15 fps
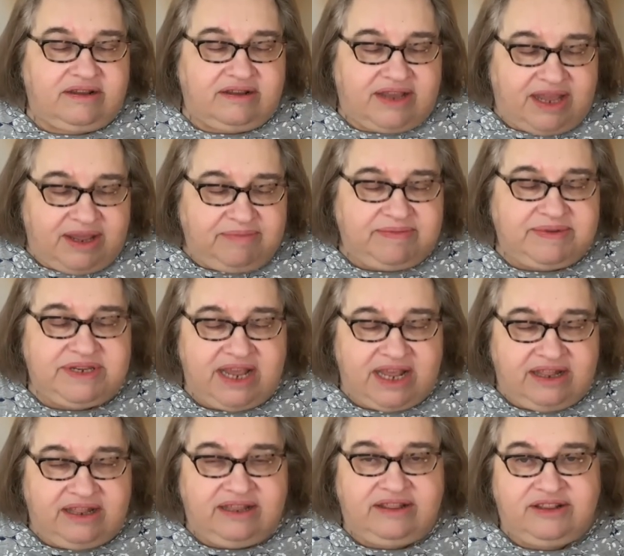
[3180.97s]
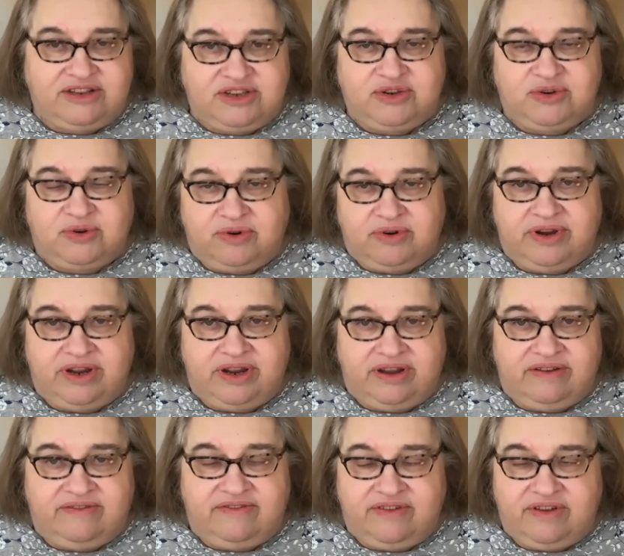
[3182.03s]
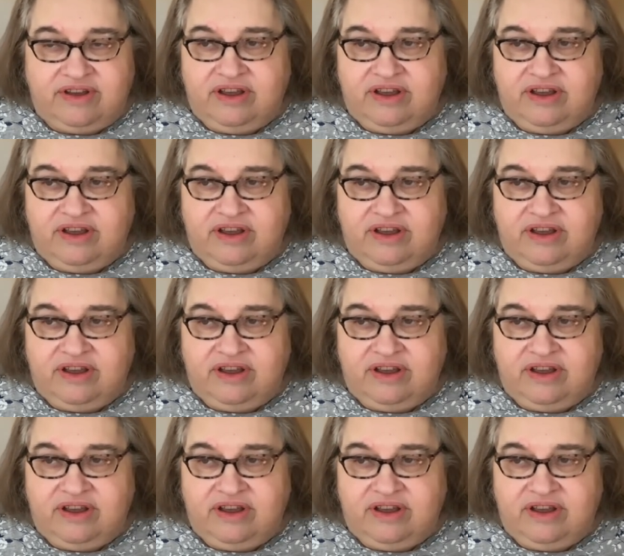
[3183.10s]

keep telling the story of